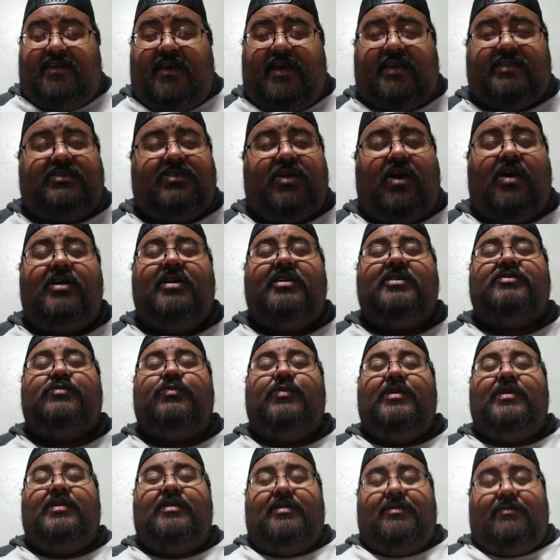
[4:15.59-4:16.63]
as long as
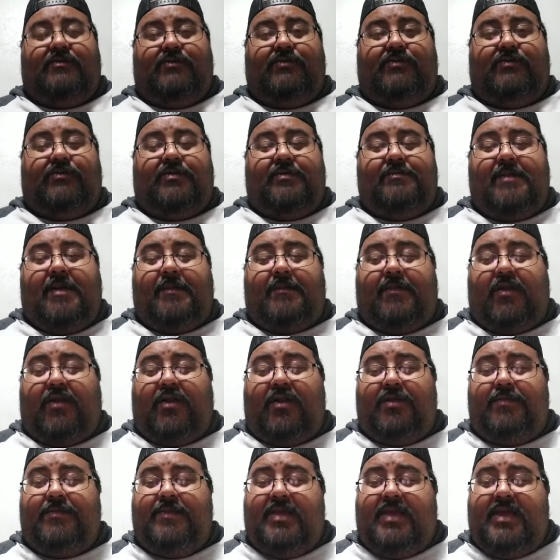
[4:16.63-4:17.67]
we will remember
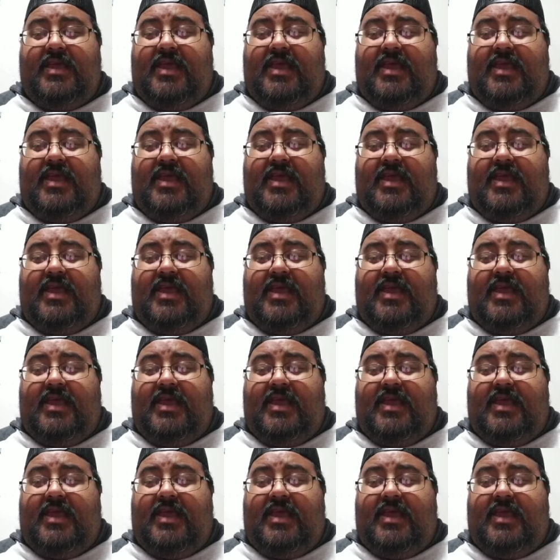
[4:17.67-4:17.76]
her.